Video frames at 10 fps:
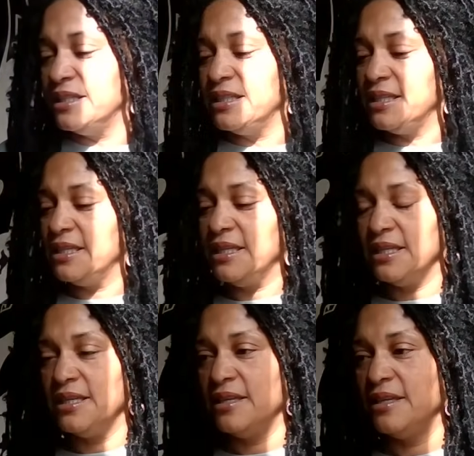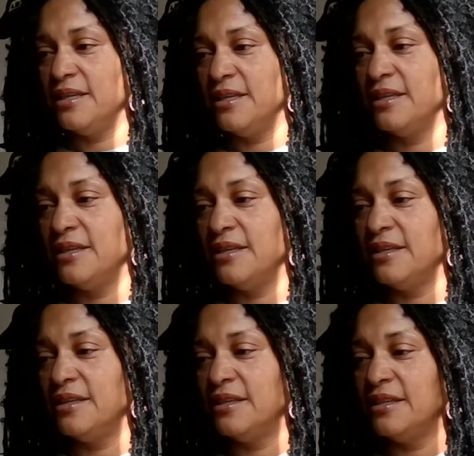
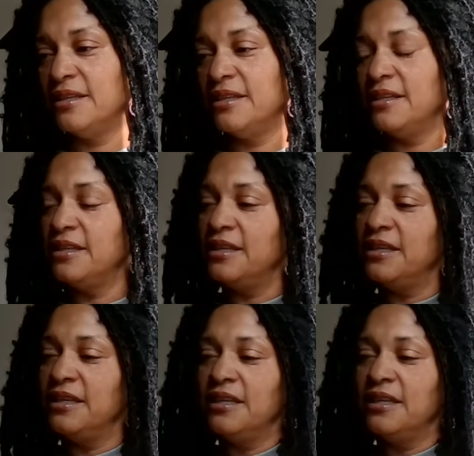(silence)